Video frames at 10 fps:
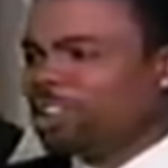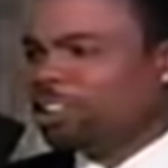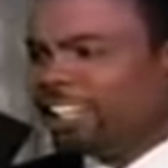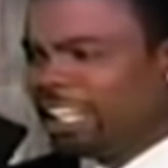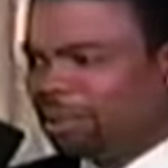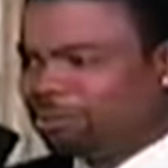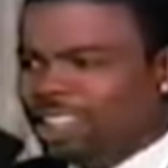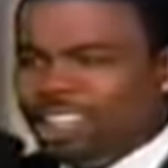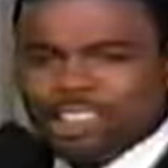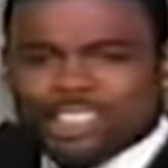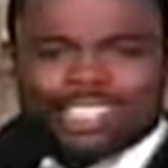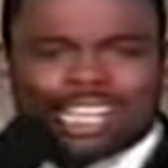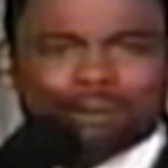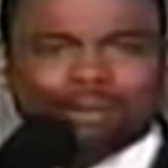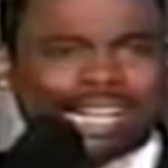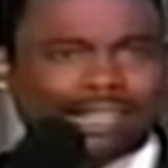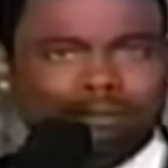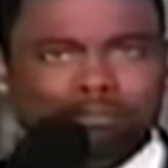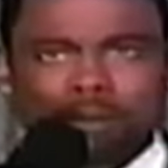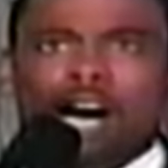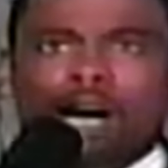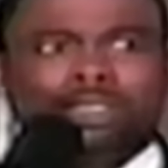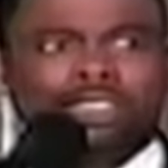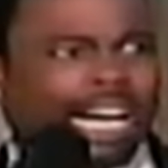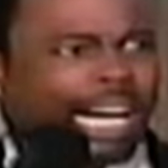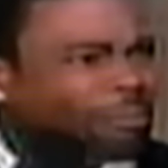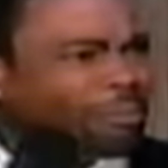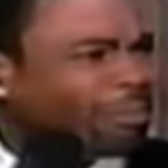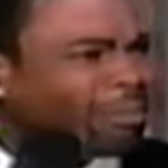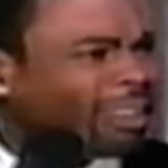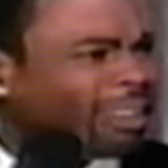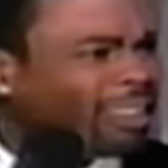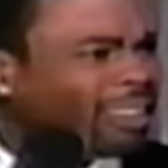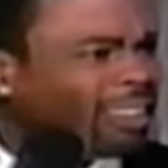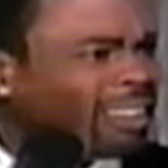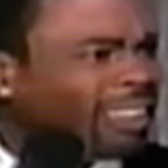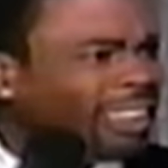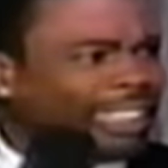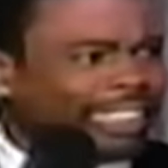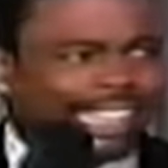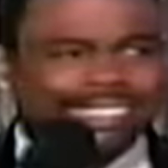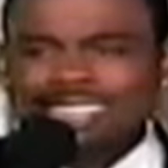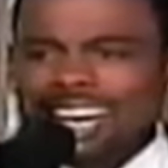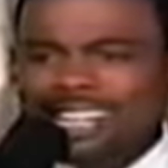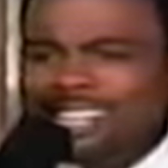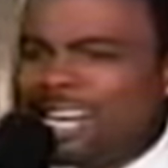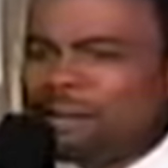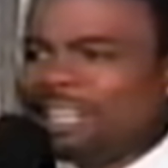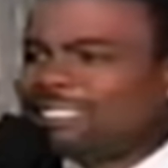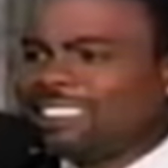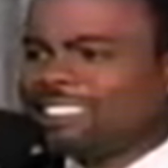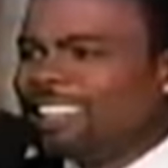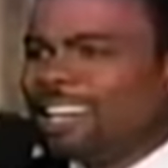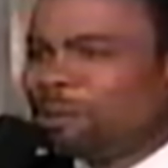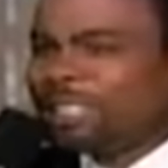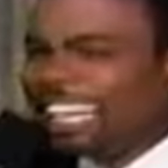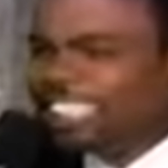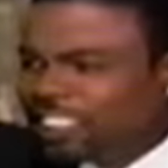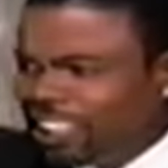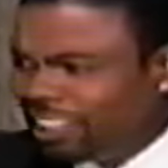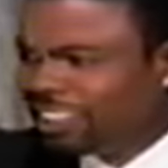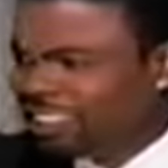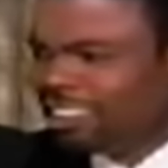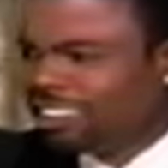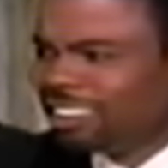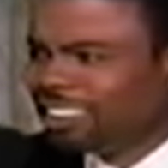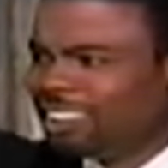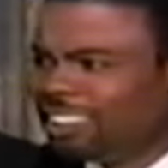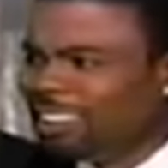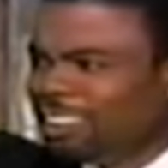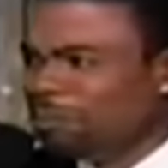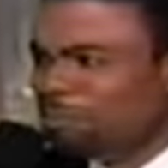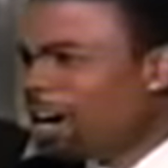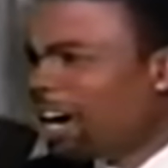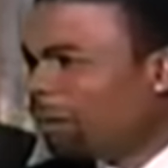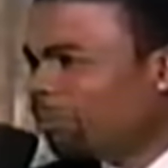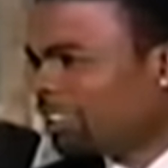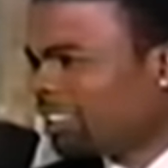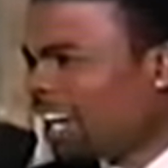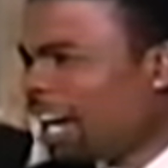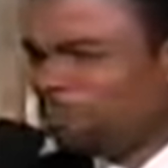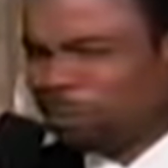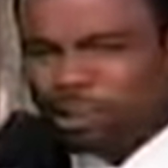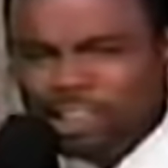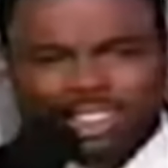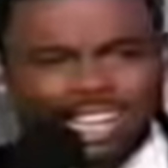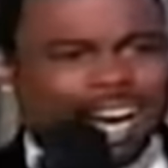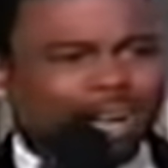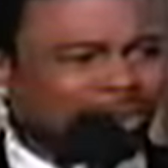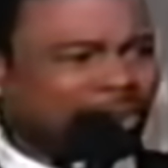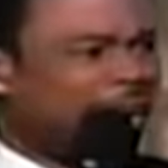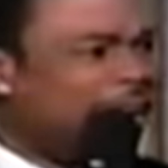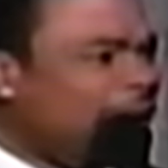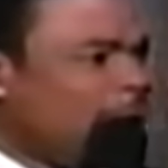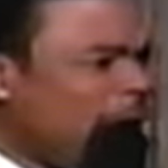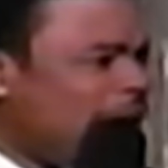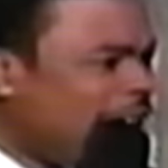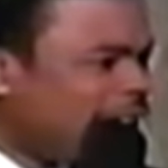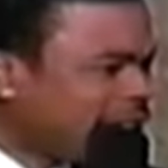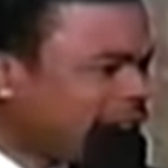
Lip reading: names. You get names like Barbershop. That's not a name, that's just a location. Barbershop, cookout, car wash.